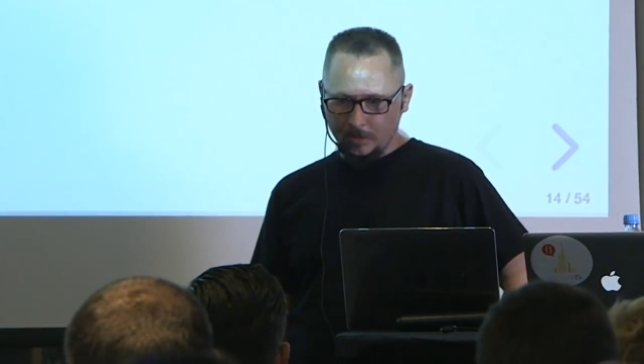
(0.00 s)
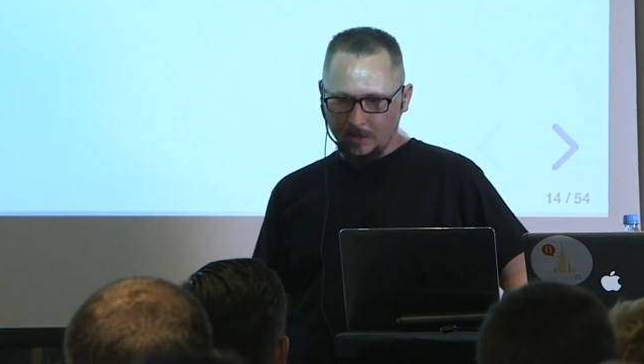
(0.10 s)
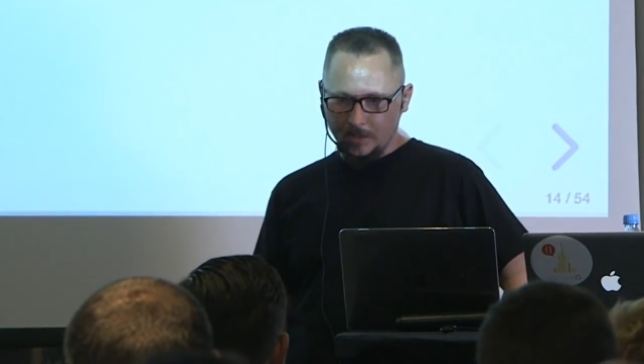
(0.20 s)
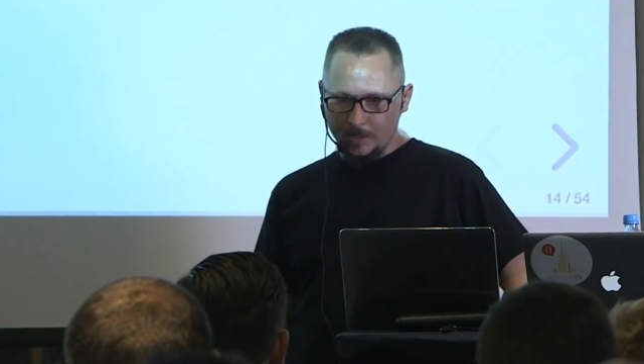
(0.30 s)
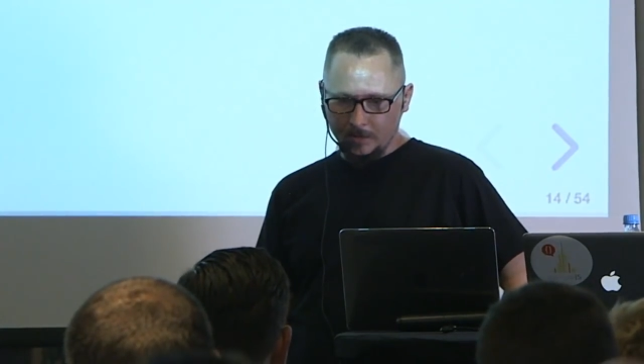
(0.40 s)

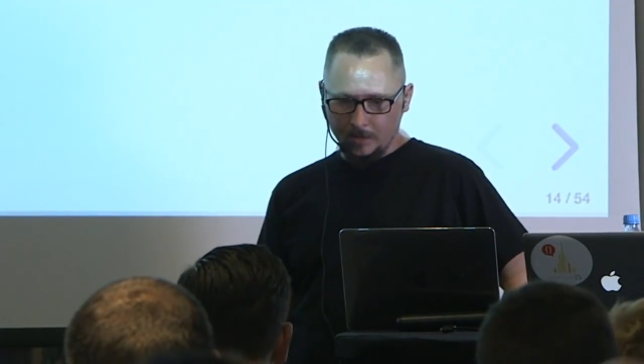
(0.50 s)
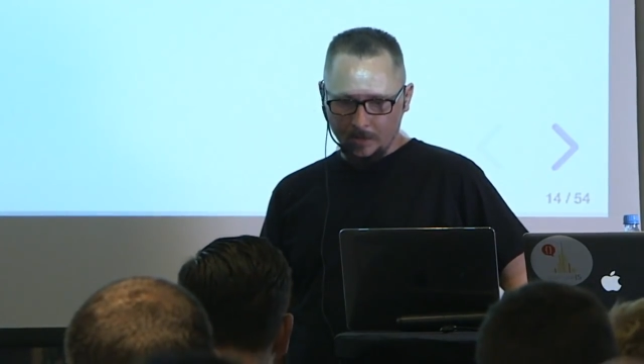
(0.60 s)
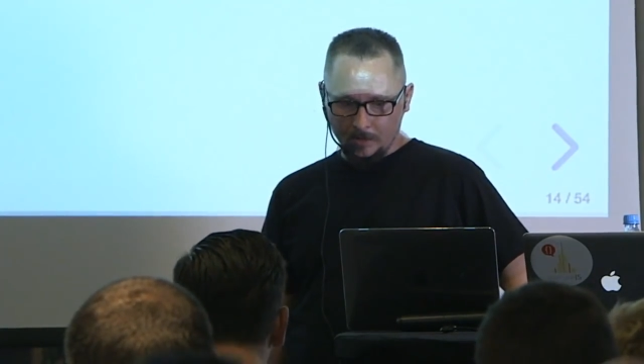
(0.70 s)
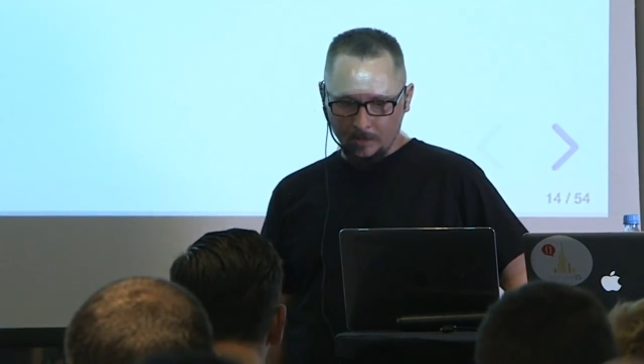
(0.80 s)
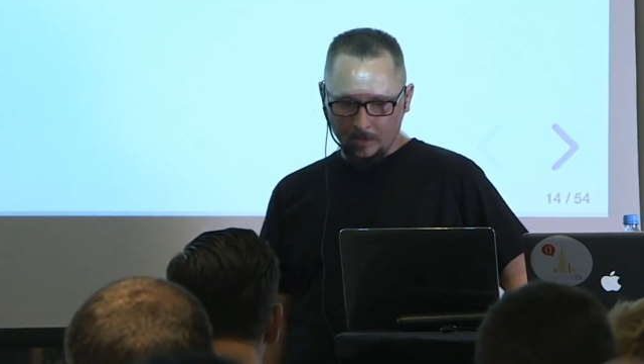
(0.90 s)

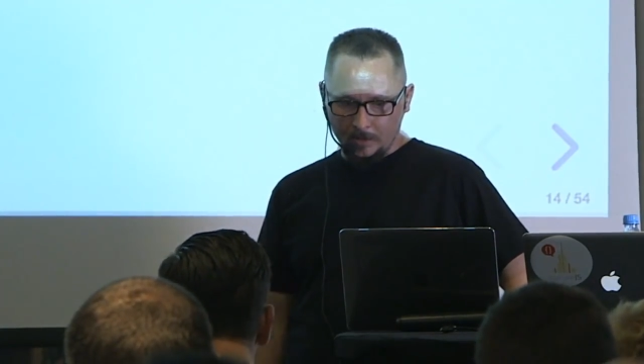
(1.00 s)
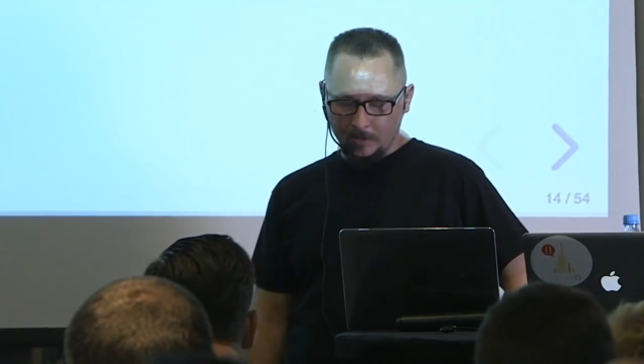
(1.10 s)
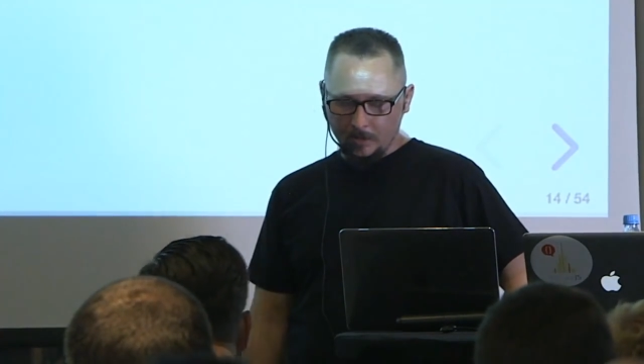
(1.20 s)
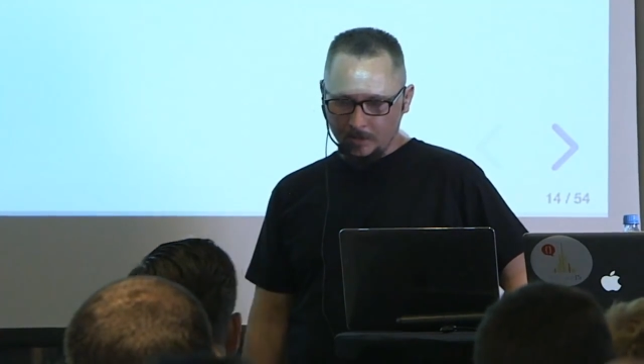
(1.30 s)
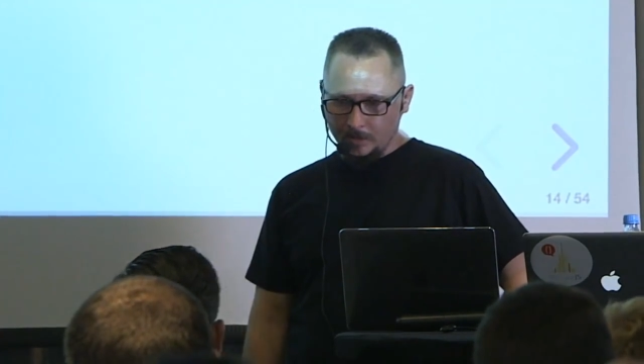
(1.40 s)
classical
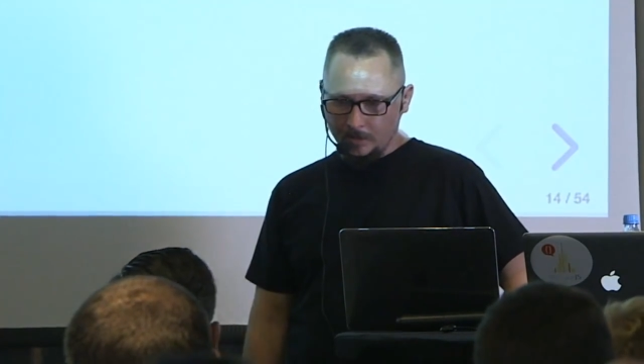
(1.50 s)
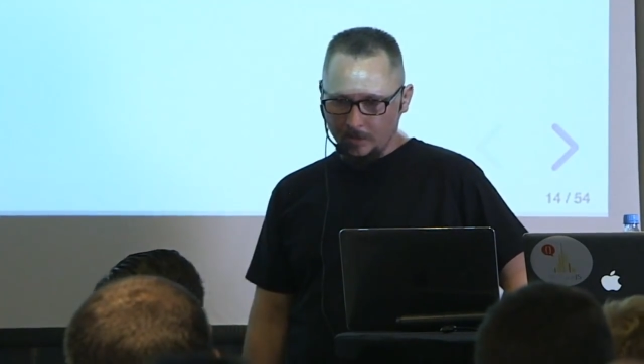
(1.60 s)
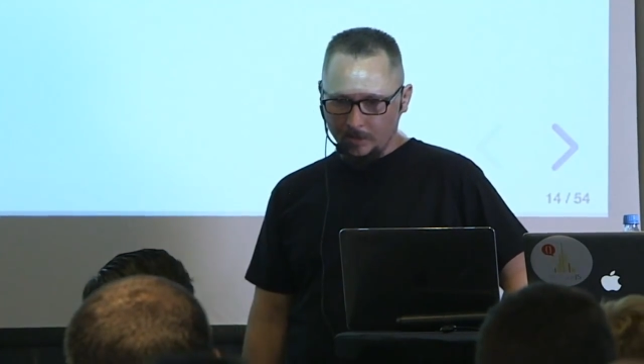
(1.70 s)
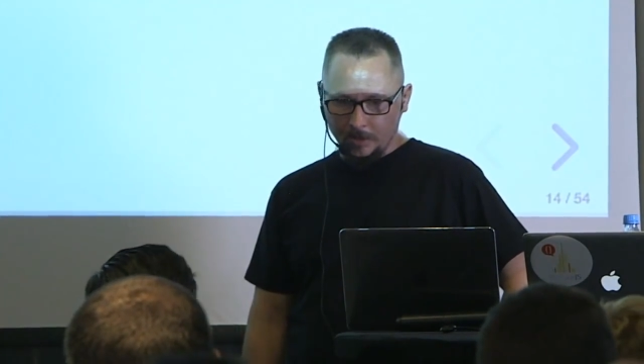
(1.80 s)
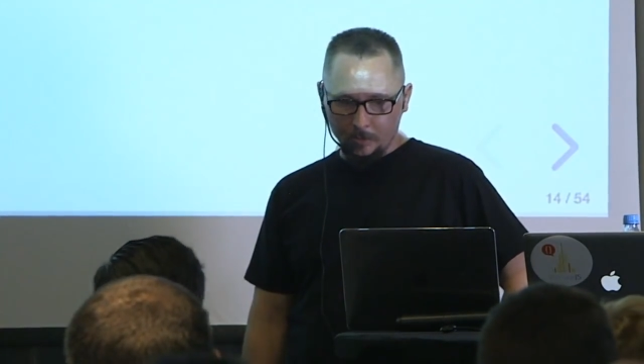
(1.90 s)

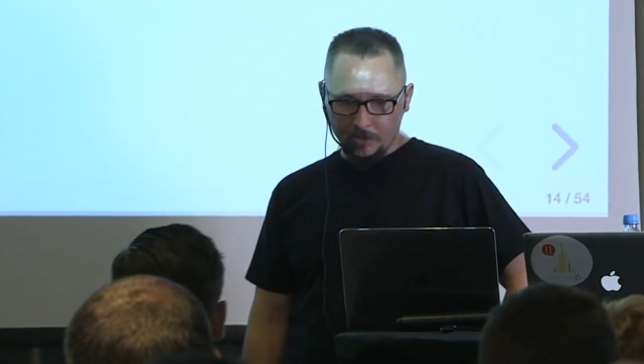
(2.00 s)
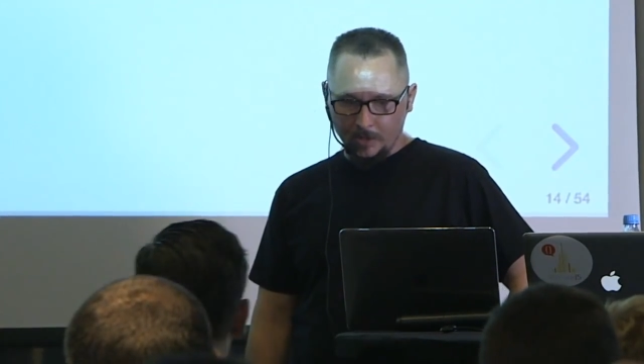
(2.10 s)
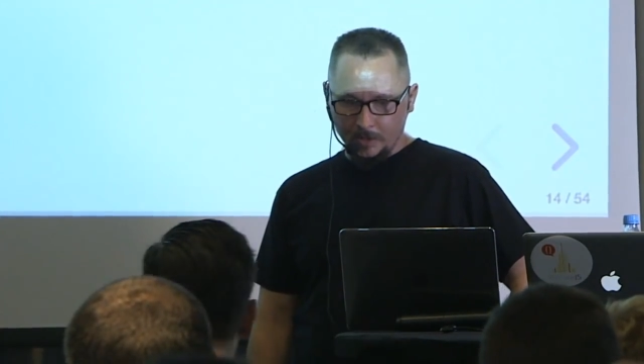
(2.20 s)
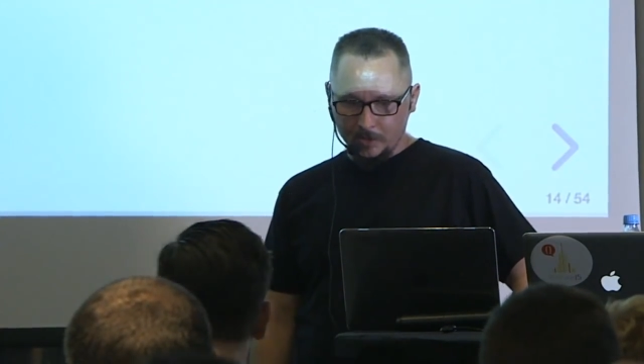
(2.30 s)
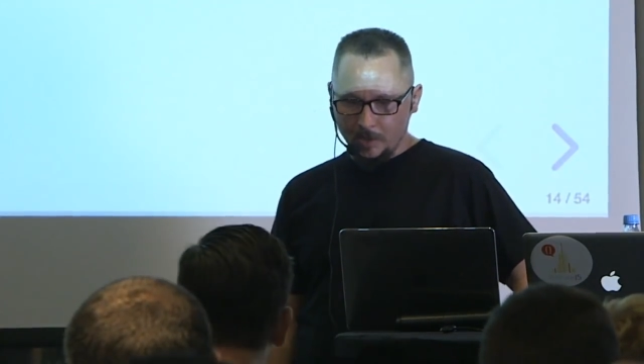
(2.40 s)
languages
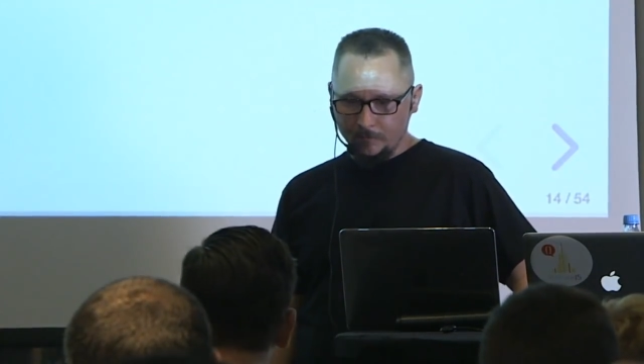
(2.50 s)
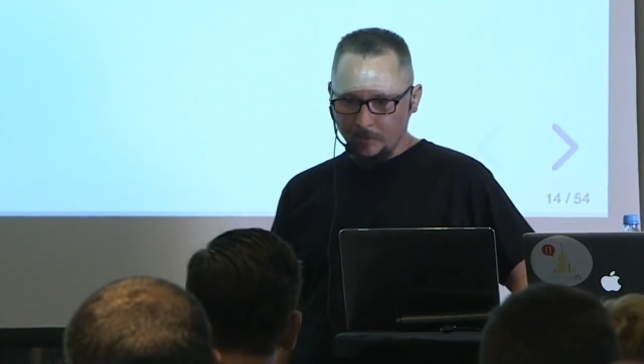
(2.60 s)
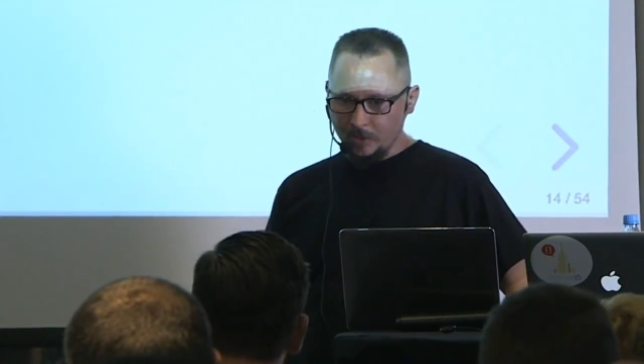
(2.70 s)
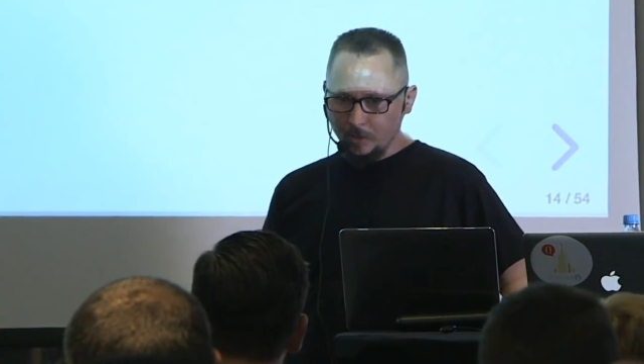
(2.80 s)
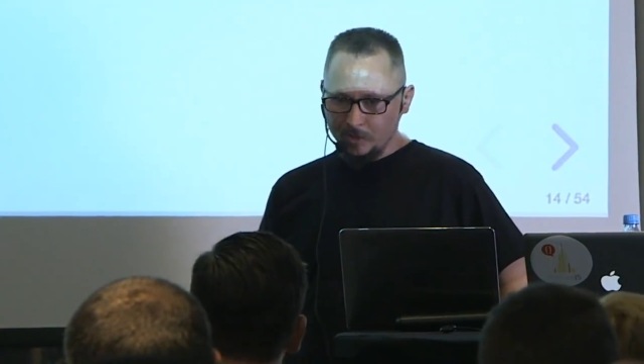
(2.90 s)
like Java
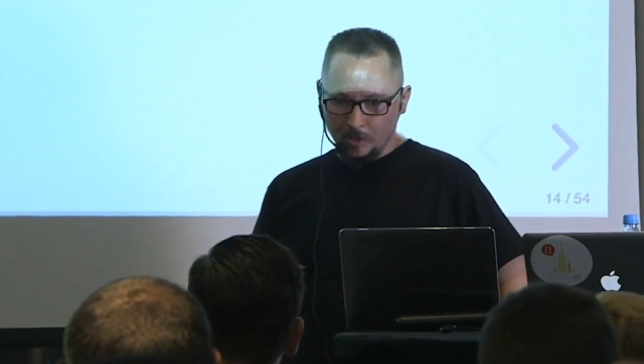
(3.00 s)
or C++